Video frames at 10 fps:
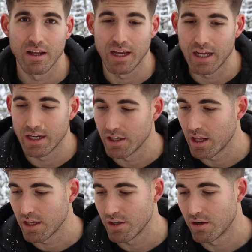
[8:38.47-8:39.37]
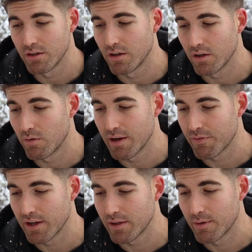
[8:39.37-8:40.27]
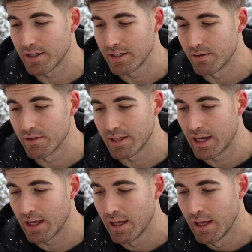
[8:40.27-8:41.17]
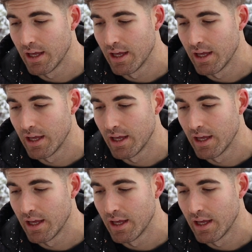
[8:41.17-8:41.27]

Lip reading: and you don't, quite frankly, want to deal with that